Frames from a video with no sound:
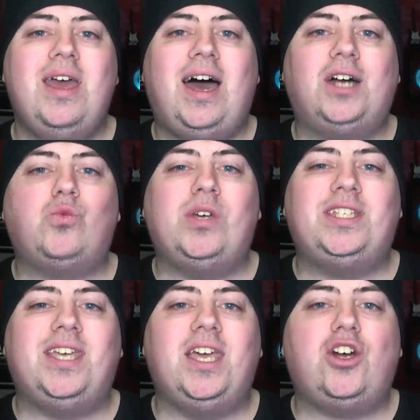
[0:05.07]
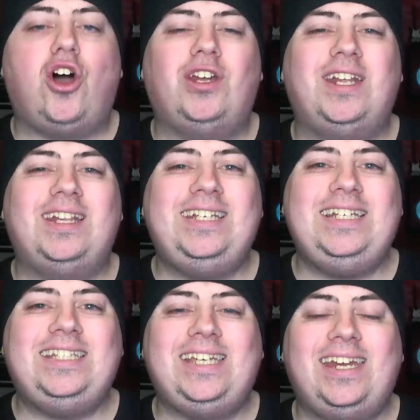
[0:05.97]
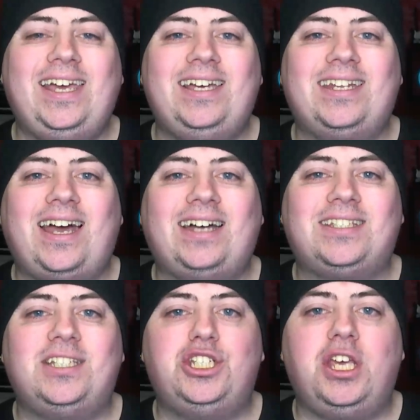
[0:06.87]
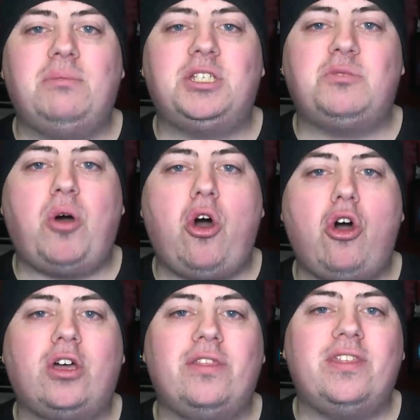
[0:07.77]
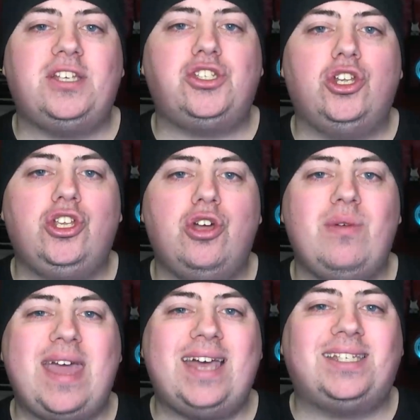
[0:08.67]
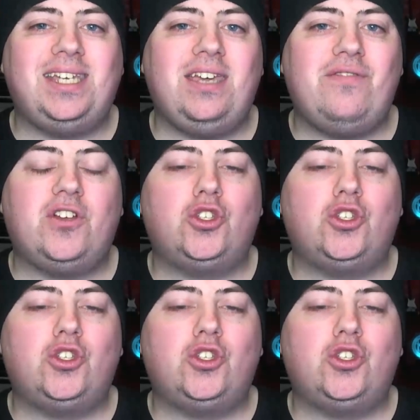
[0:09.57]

as we take on Leeds United at St James's Park this New Year's Eve.